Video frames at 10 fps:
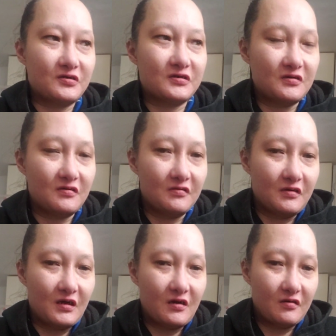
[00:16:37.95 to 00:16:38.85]
so
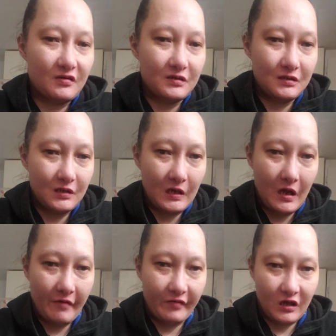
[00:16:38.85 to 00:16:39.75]
I don't really need an
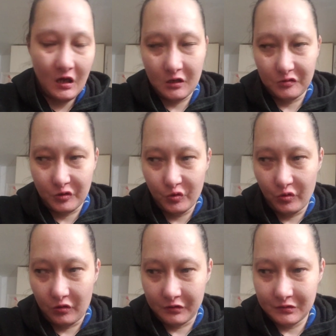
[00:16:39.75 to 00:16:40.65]
avocado
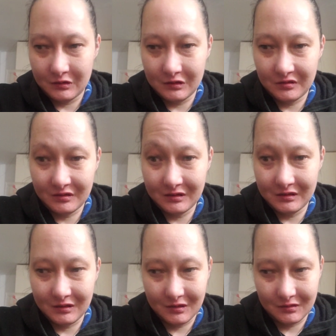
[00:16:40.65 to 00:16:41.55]
tool, and it really
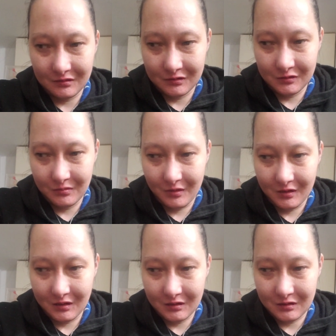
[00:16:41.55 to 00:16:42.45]
didn't do
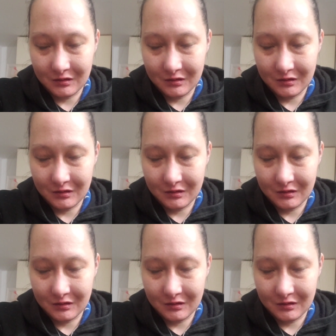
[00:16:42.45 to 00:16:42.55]
much.